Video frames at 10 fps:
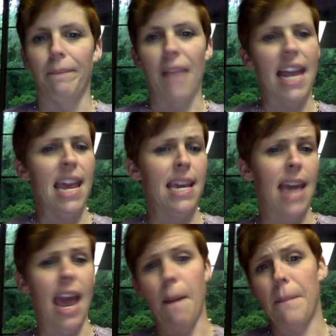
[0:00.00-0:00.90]
And he
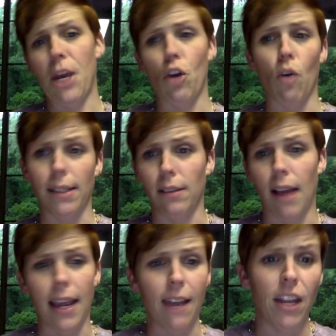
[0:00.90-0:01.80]
can't be
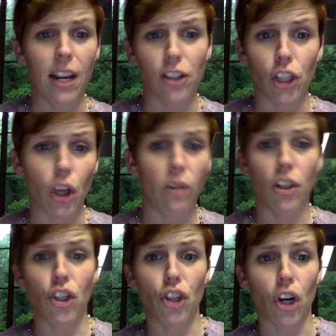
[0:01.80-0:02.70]
Christ-like if he doesn't go to
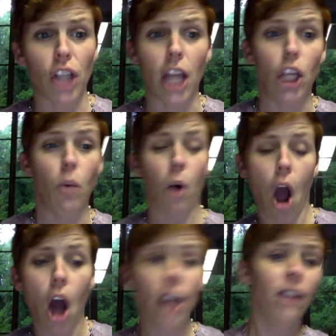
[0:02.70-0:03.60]
this church. And you are
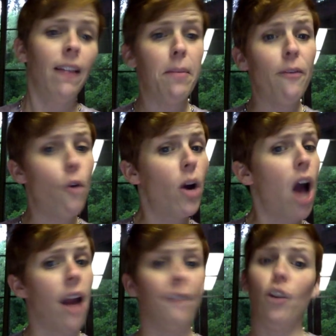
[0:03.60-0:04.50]
unclean before
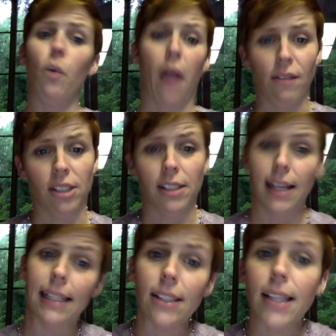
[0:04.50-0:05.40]
God if you are having
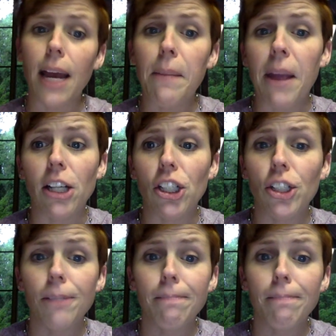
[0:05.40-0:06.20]
sex outside of marriage.